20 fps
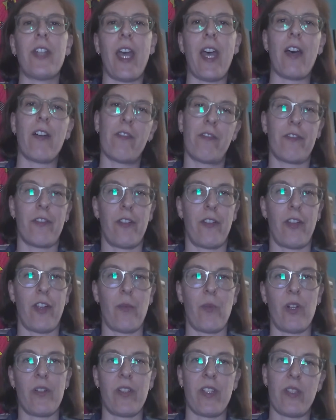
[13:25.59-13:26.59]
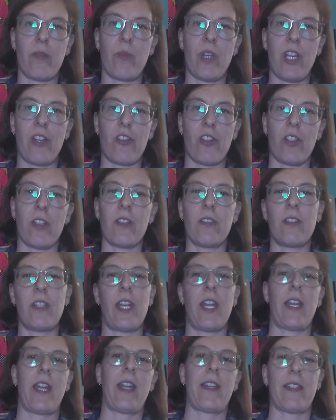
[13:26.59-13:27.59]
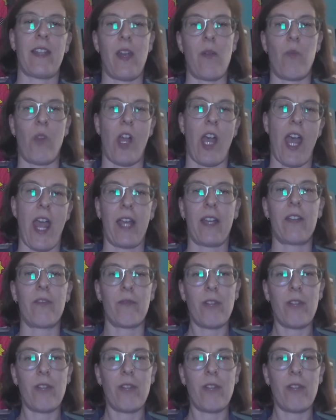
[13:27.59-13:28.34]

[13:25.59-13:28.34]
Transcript: out for their participation in anti-Black